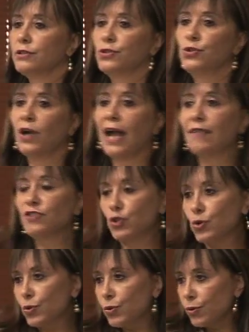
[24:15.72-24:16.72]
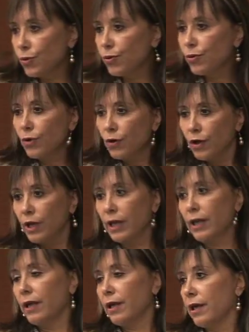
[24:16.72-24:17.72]
to have you,
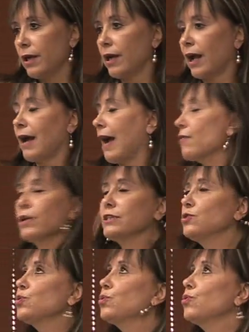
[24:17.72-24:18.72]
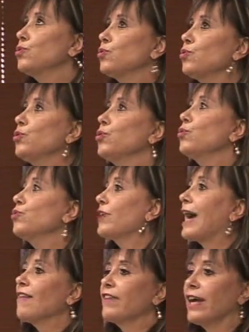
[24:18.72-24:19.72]
ha to, to you
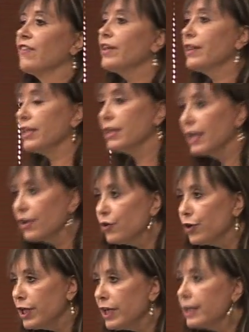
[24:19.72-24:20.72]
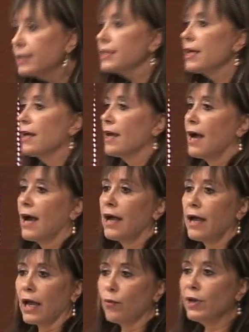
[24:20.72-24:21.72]
have everything that you need.
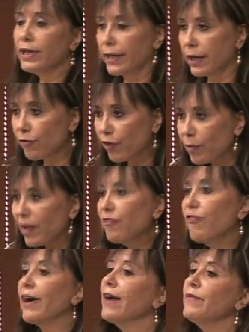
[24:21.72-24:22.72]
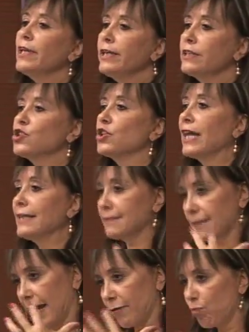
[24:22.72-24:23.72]
I, I will care for my family, so
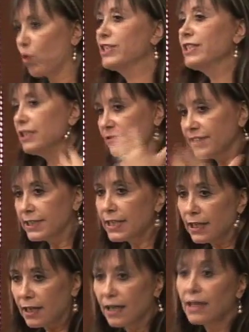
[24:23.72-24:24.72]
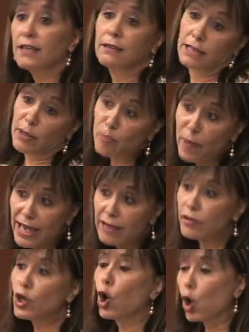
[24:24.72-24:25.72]
that are positive things that
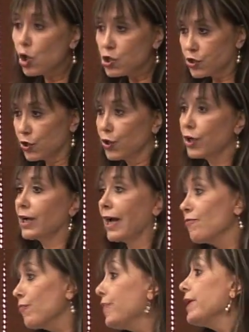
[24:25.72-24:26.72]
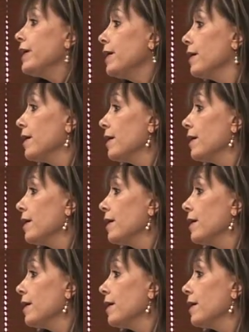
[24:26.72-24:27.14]
maybe also can be